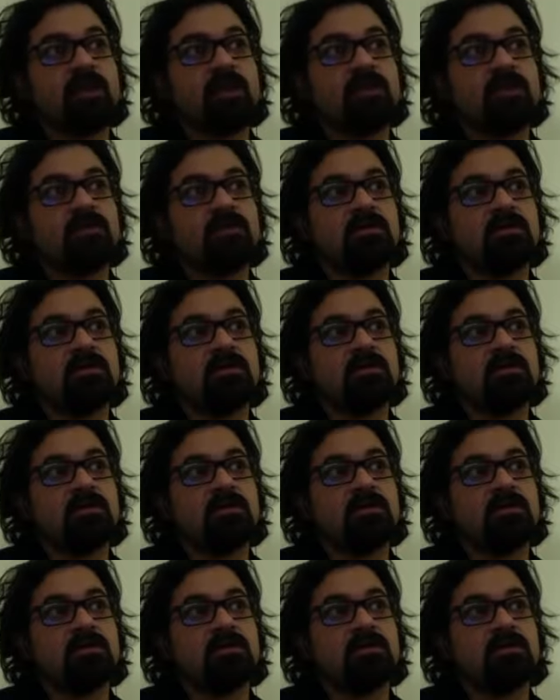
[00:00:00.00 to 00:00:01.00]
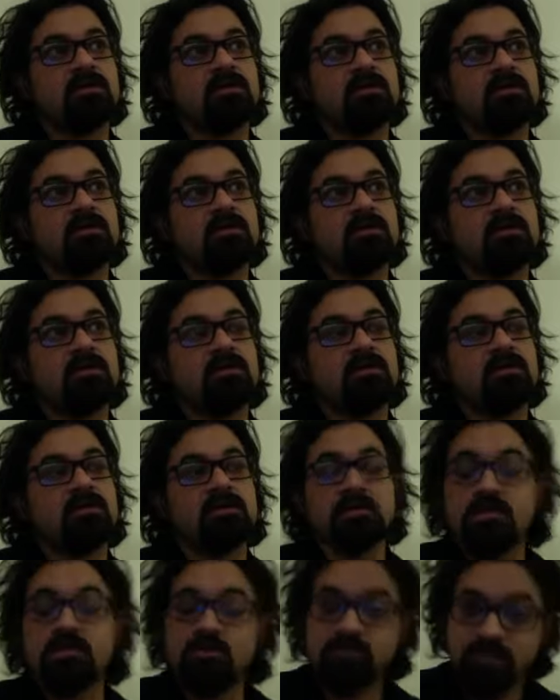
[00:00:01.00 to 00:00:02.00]
Uh,
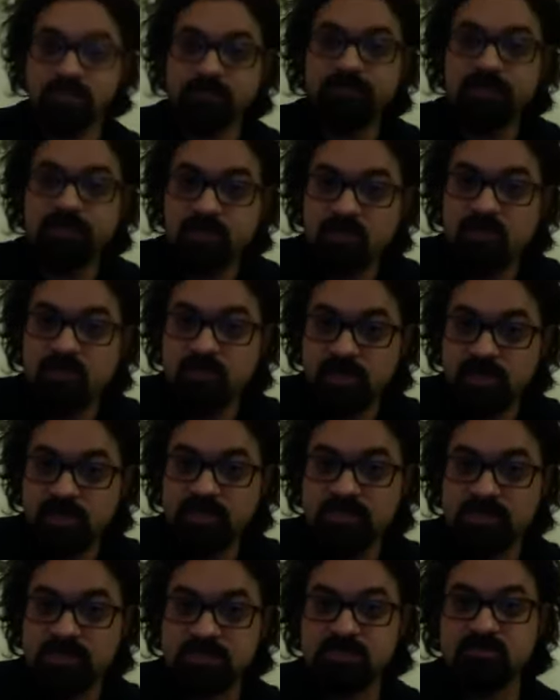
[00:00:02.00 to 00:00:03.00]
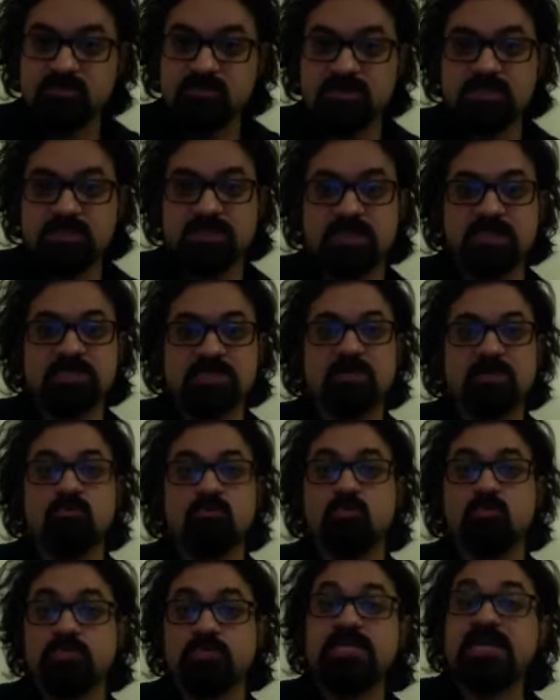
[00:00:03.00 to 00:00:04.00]
you know something along the lines that you just said. You know,
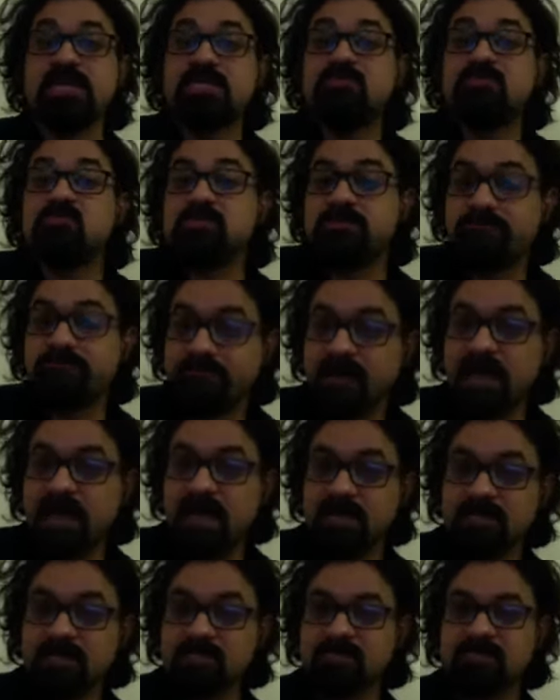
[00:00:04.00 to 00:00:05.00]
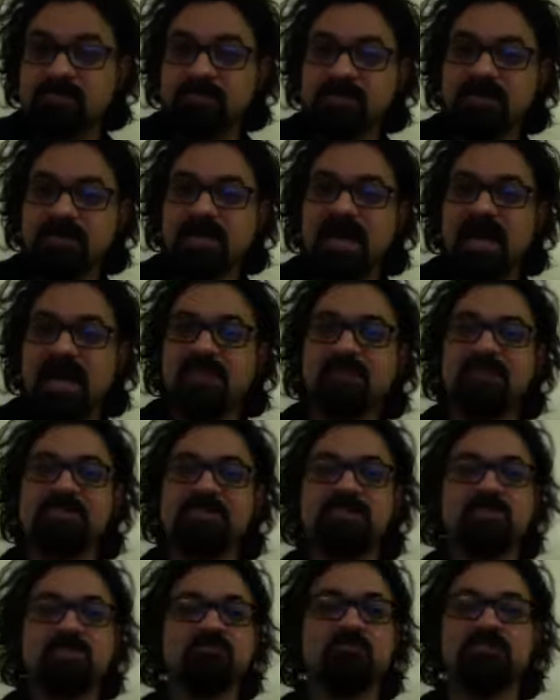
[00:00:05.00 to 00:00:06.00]
well, gender is a fact, and they
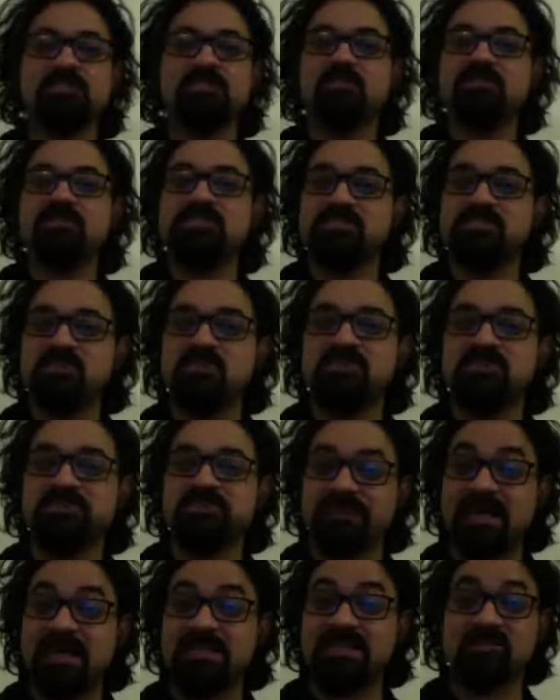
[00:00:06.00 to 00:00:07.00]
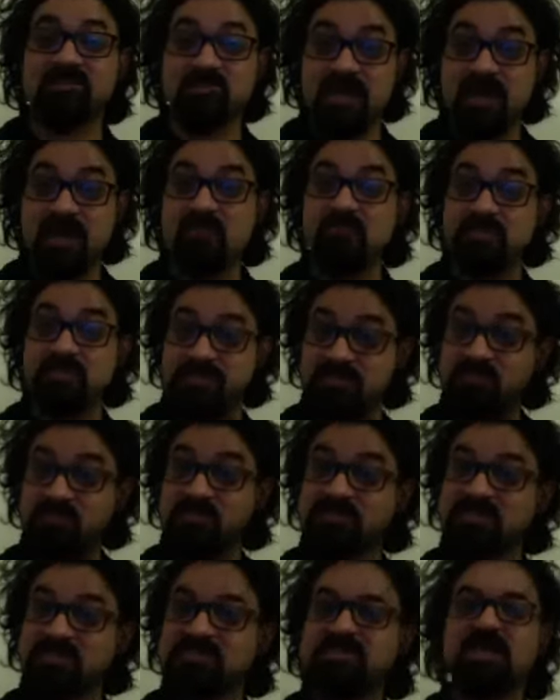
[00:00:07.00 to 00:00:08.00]
said, well, no, it's not a fact. So now, so
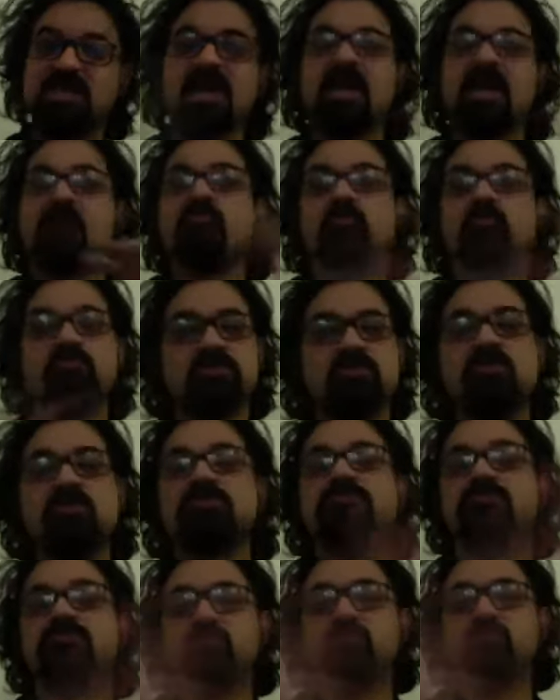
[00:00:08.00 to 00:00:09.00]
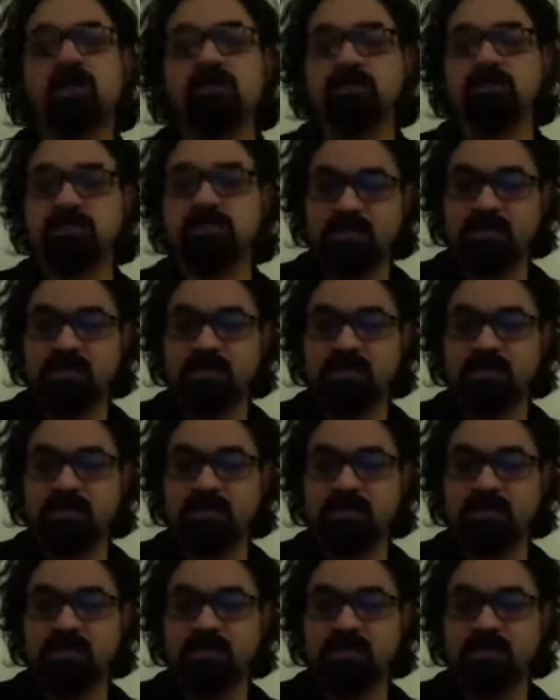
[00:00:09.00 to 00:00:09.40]
this is anyway. We don't have to dwell on this.